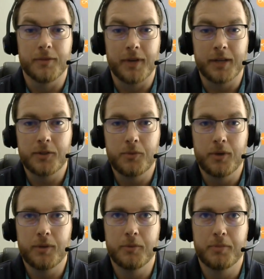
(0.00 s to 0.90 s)
Factor
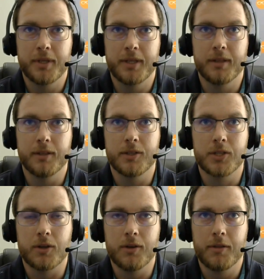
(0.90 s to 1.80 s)
one would be
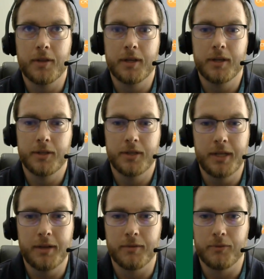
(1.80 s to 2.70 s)
start thinking. You
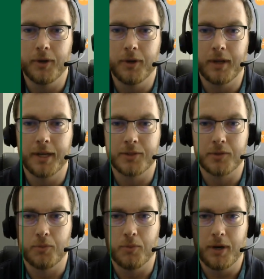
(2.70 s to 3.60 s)
need to realize
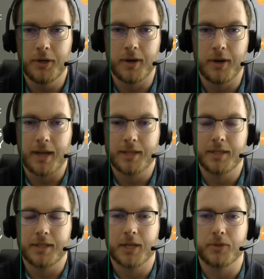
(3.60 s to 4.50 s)
where are your
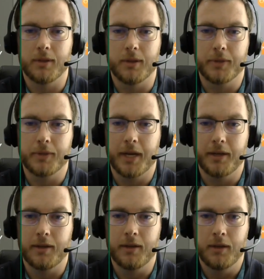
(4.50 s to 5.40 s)
assets actually
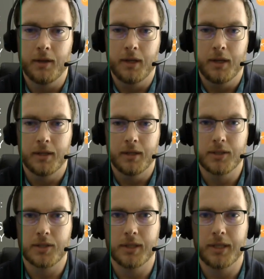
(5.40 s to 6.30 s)
located.
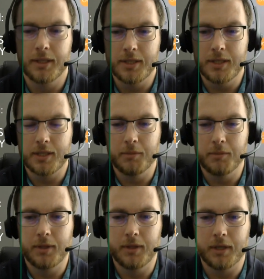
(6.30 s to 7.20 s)
And so the, and this is
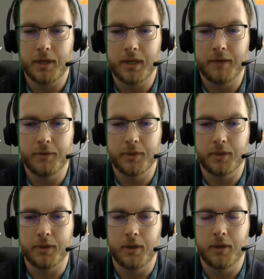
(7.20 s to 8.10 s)
something that not
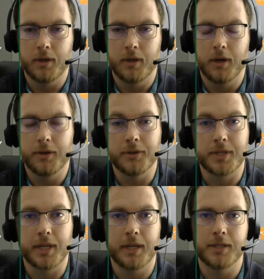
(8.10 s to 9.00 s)
everyone
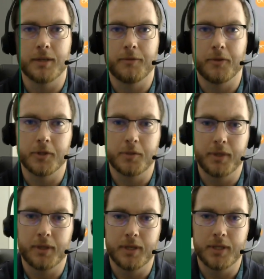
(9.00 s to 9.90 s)
understands at first
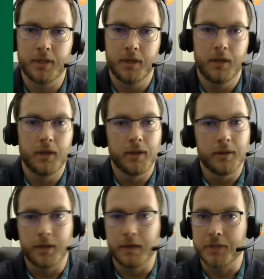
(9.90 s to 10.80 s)
because
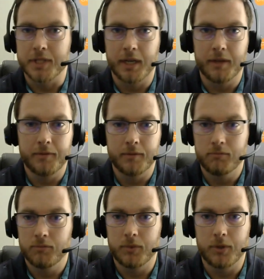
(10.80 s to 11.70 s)
they've saved
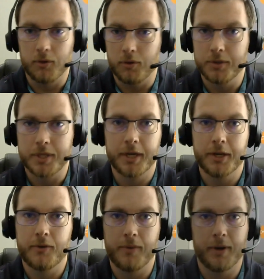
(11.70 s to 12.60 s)
their whole
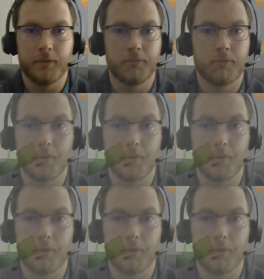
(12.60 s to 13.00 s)
entire career.